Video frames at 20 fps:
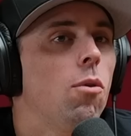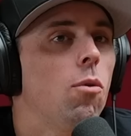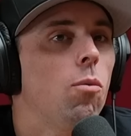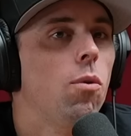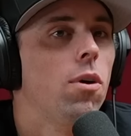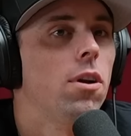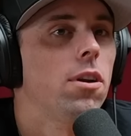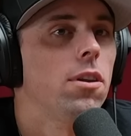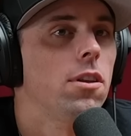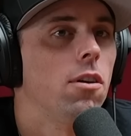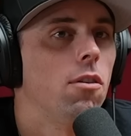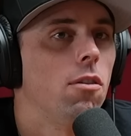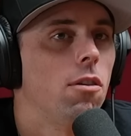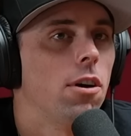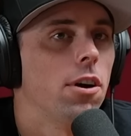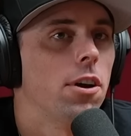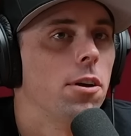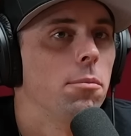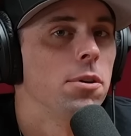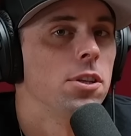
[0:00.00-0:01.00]
Well, one of the
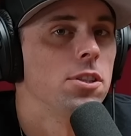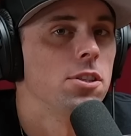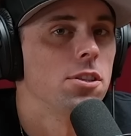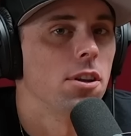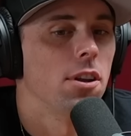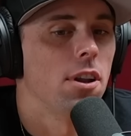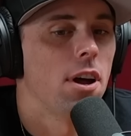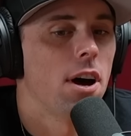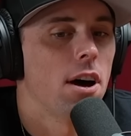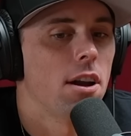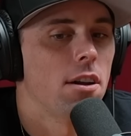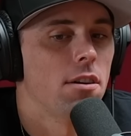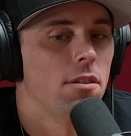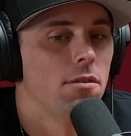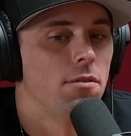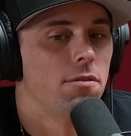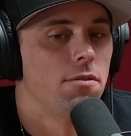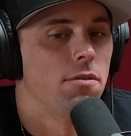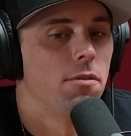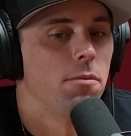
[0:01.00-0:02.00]
arguments a lot
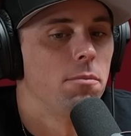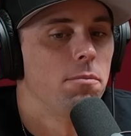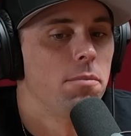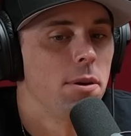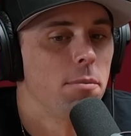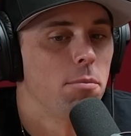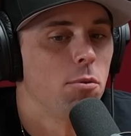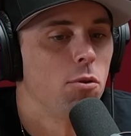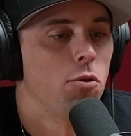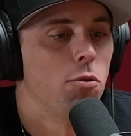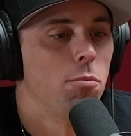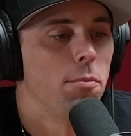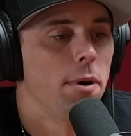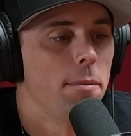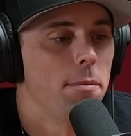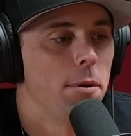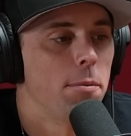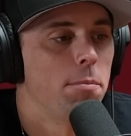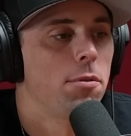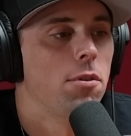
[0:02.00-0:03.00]
of people who
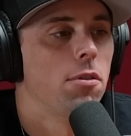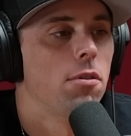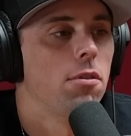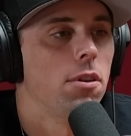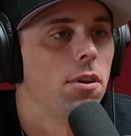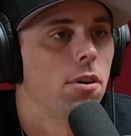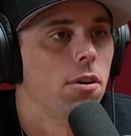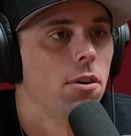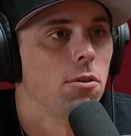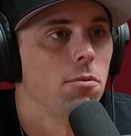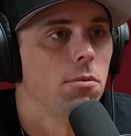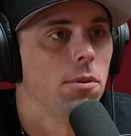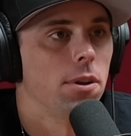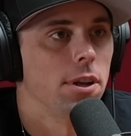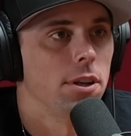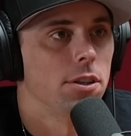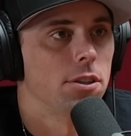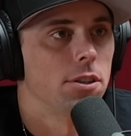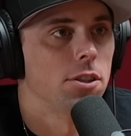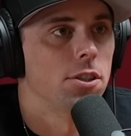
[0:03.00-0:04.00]
may be purely on the
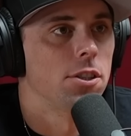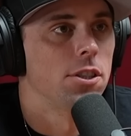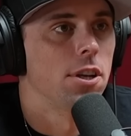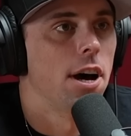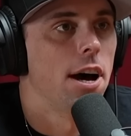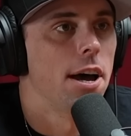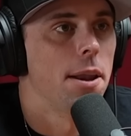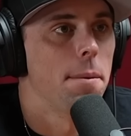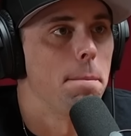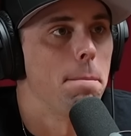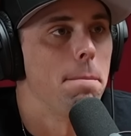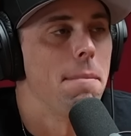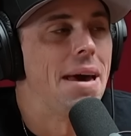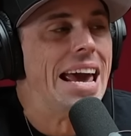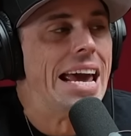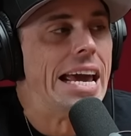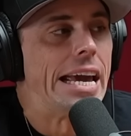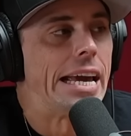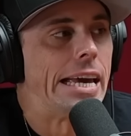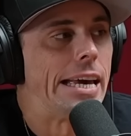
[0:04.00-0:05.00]
religious side
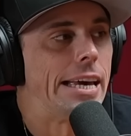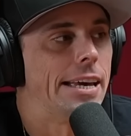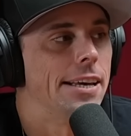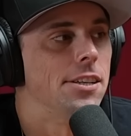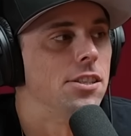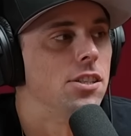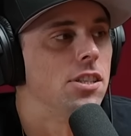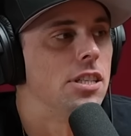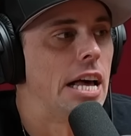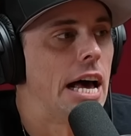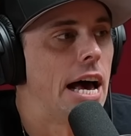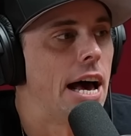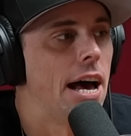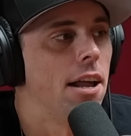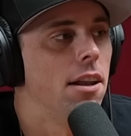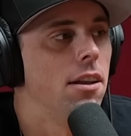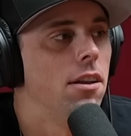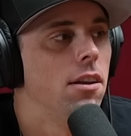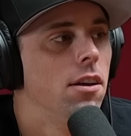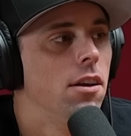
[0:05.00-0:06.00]
make is
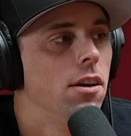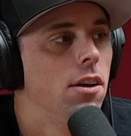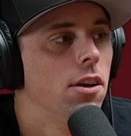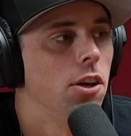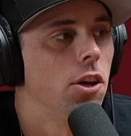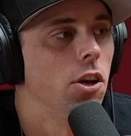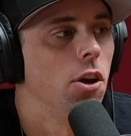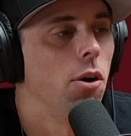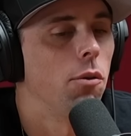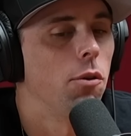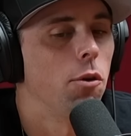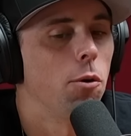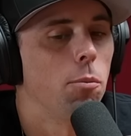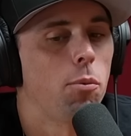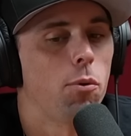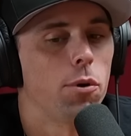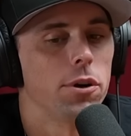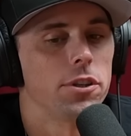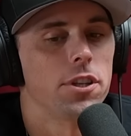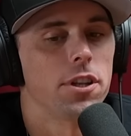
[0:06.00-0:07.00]
that, you know, they'll
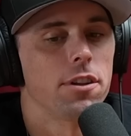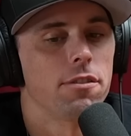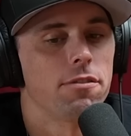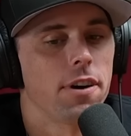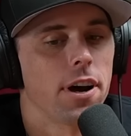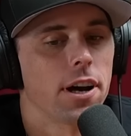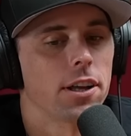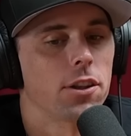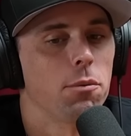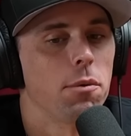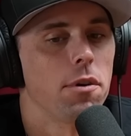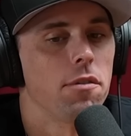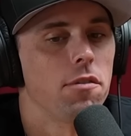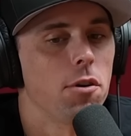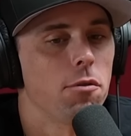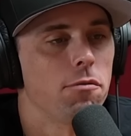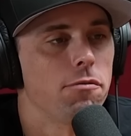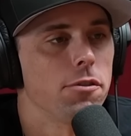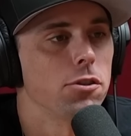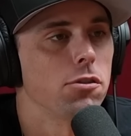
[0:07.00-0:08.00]
point to the fact that we have
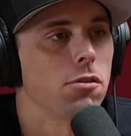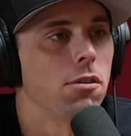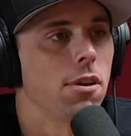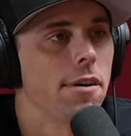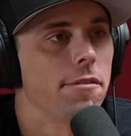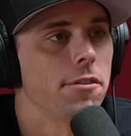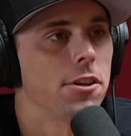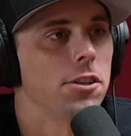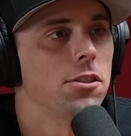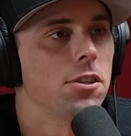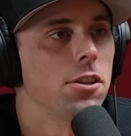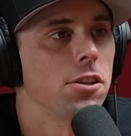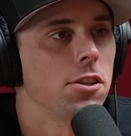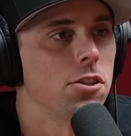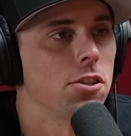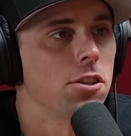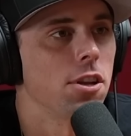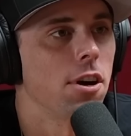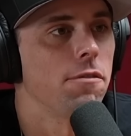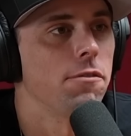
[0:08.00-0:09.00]
no physical evidence of
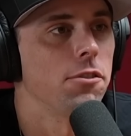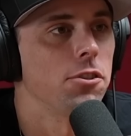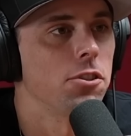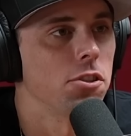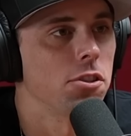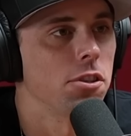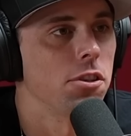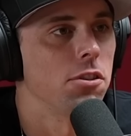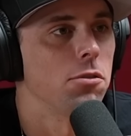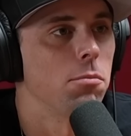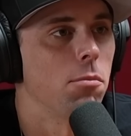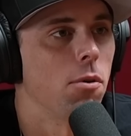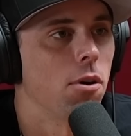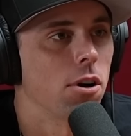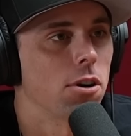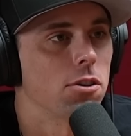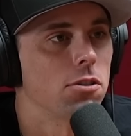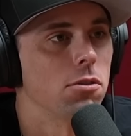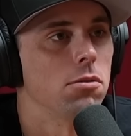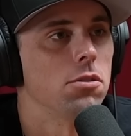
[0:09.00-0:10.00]
this stuff. It just leaves a
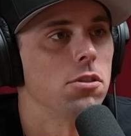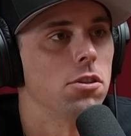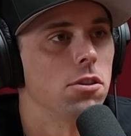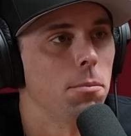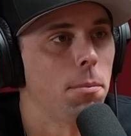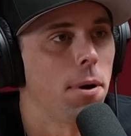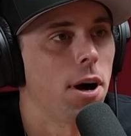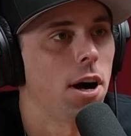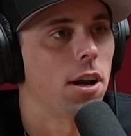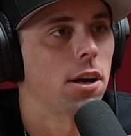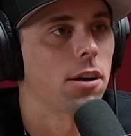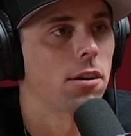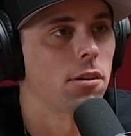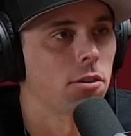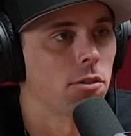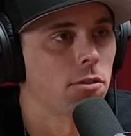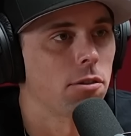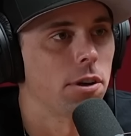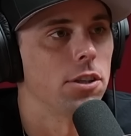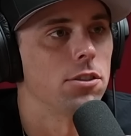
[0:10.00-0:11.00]
mark, so it's a demonic
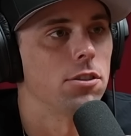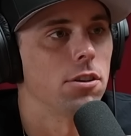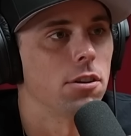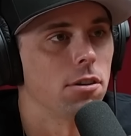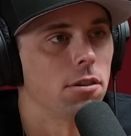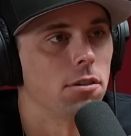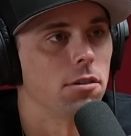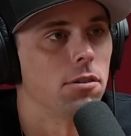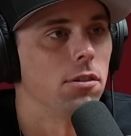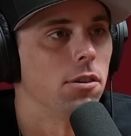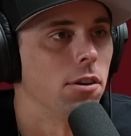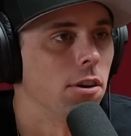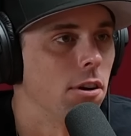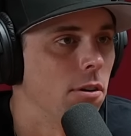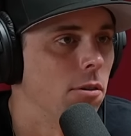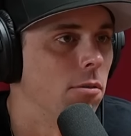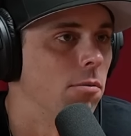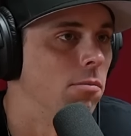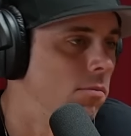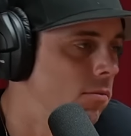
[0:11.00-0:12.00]
creature, and, you
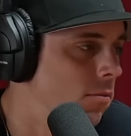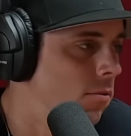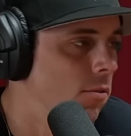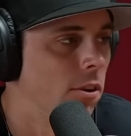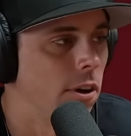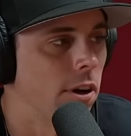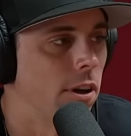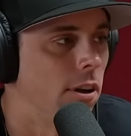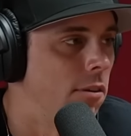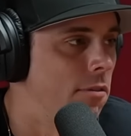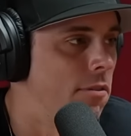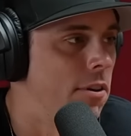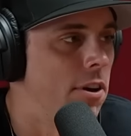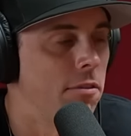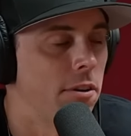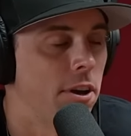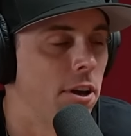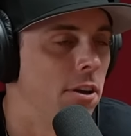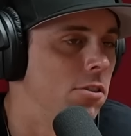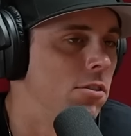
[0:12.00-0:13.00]
know, look at
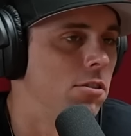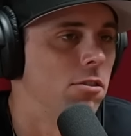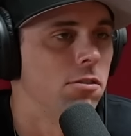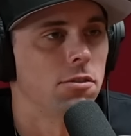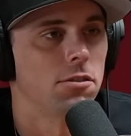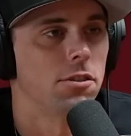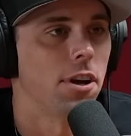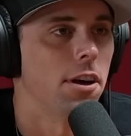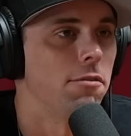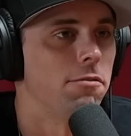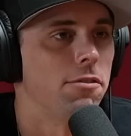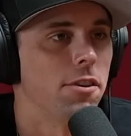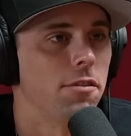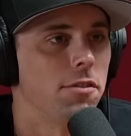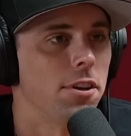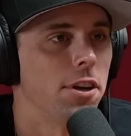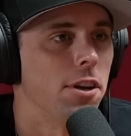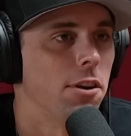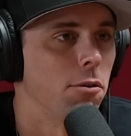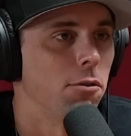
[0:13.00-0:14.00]
Leviticus
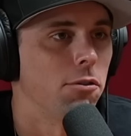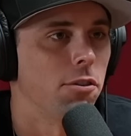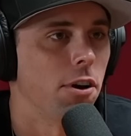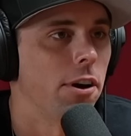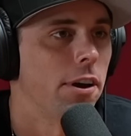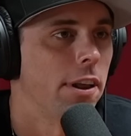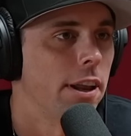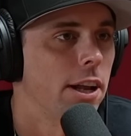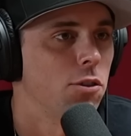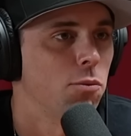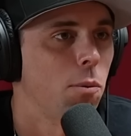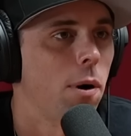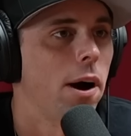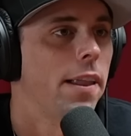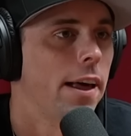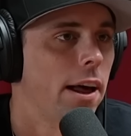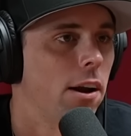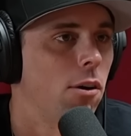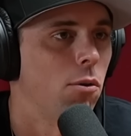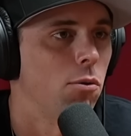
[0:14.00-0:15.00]
10:15, it'll tell you that's
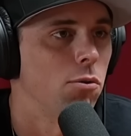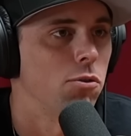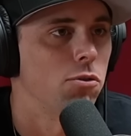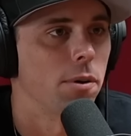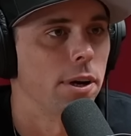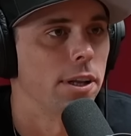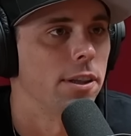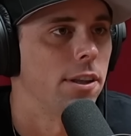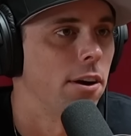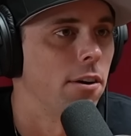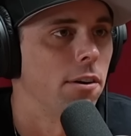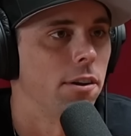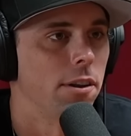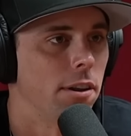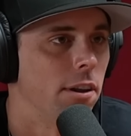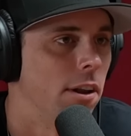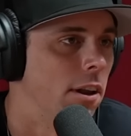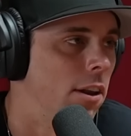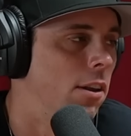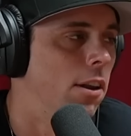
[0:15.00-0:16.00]
why that hole's right there
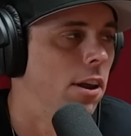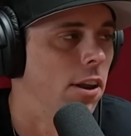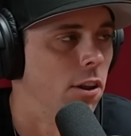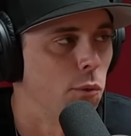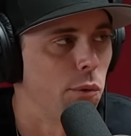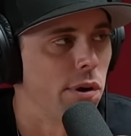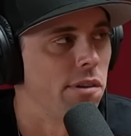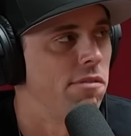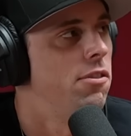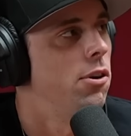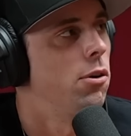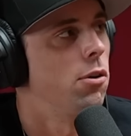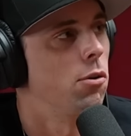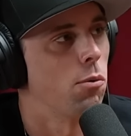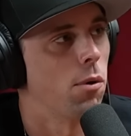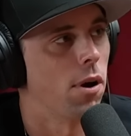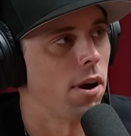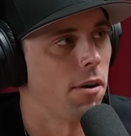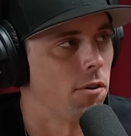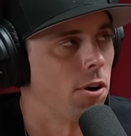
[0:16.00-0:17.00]
in the wheat field
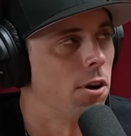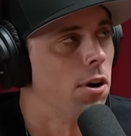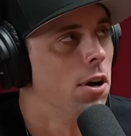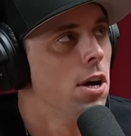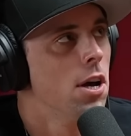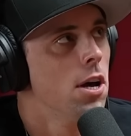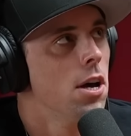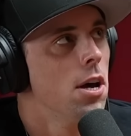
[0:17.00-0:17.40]
or whatever.